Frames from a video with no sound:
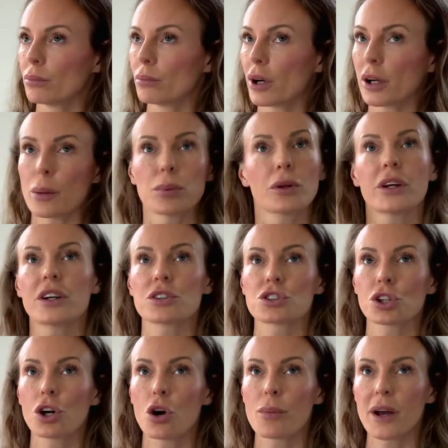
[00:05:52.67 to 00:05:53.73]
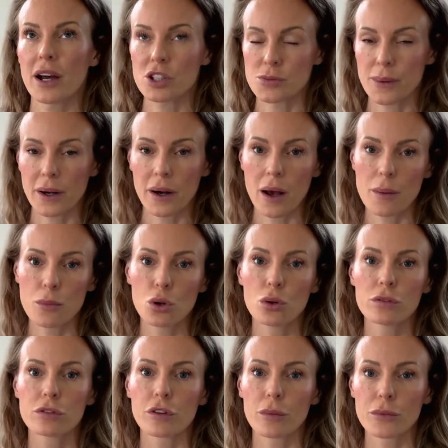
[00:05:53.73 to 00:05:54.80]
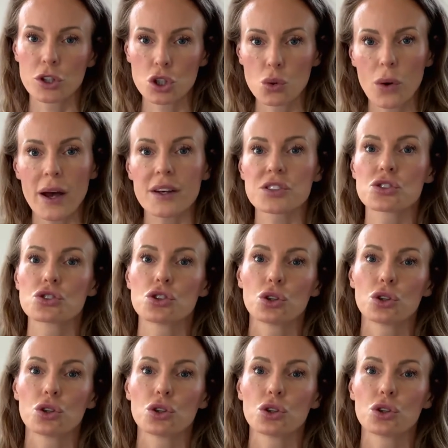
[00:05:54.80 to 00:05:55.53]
a couple of years ago, my husband and I moved from the US